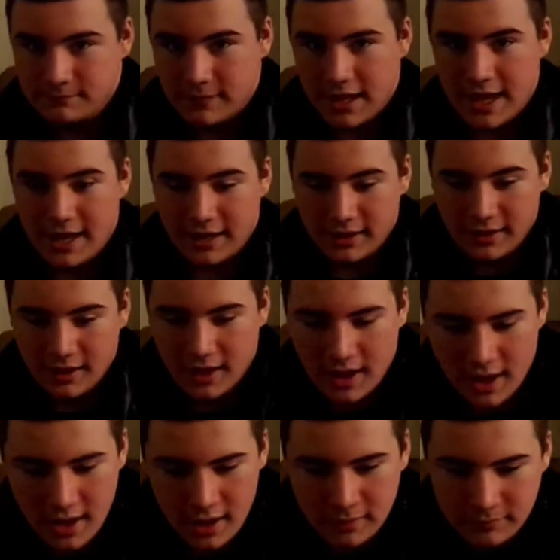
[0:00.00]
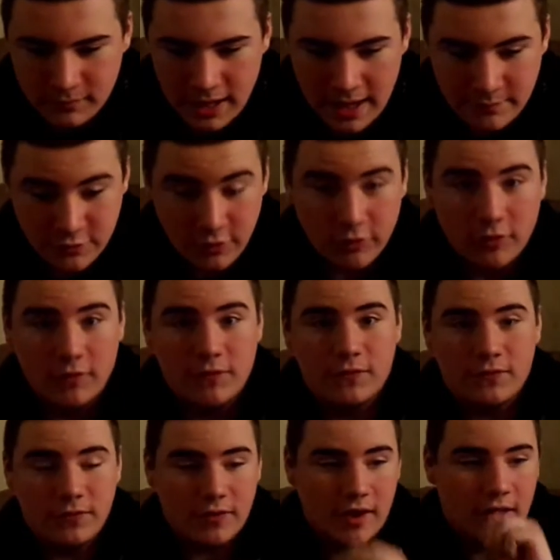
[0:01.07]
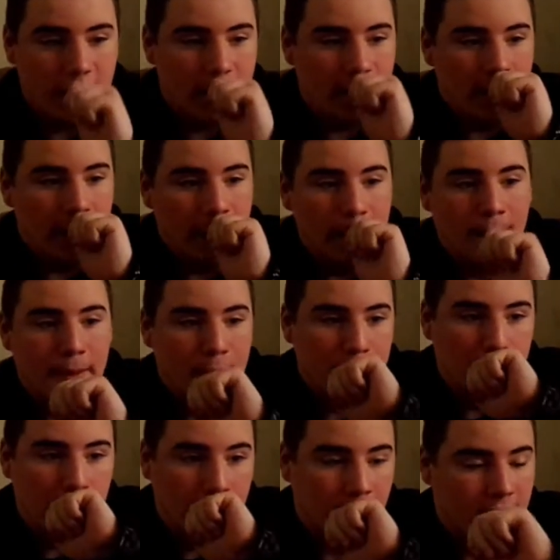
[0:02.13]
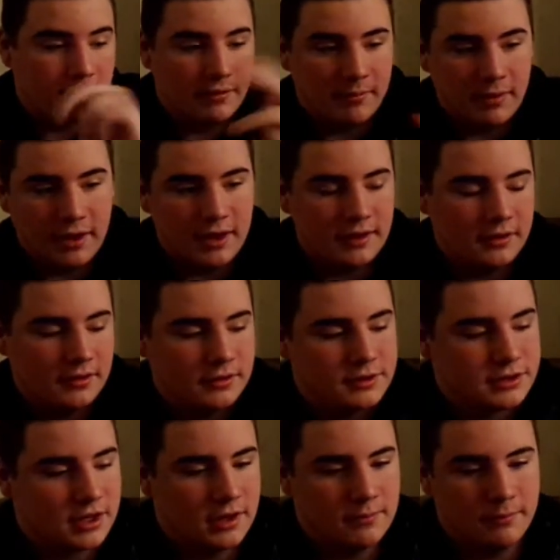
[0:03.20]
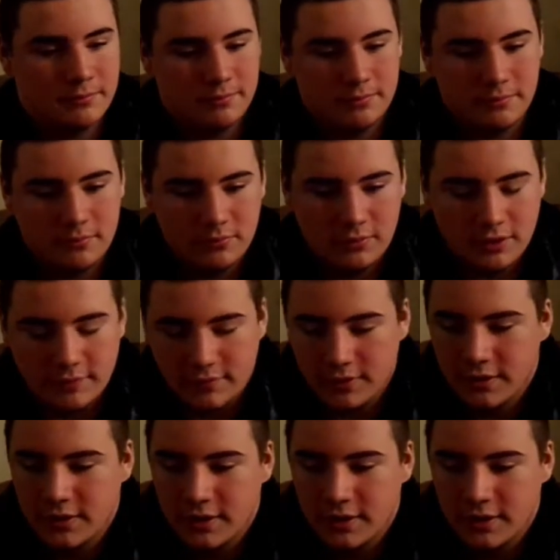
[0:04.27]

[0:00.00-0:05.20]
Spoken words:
Hi, I'm Joseph, whatever name I got on his channel, whatever.